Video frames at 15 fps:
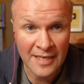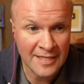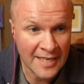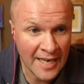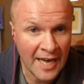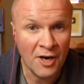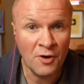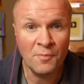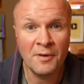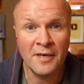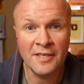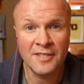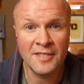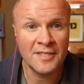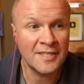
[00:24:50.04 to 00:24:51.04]
Is it
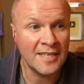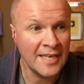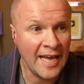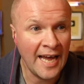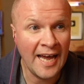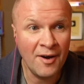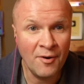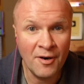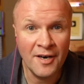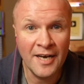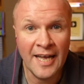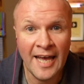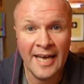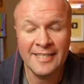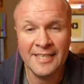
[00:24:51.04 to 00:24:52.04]
helping to see how
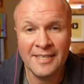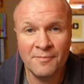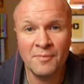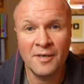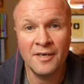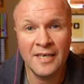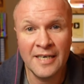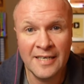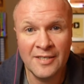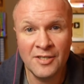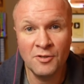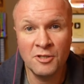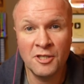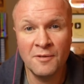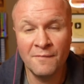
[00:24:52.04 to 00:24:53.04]
I edit my
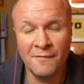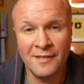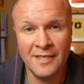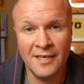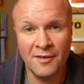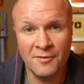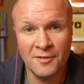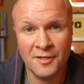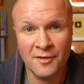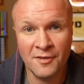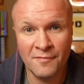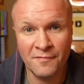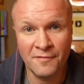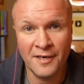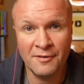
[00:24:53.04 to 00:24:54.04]
YouTube videos
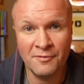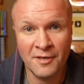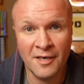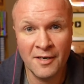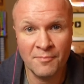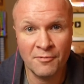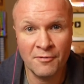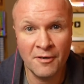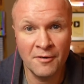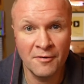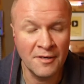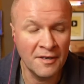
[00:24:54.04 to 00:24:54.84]
on Final Cut Pro?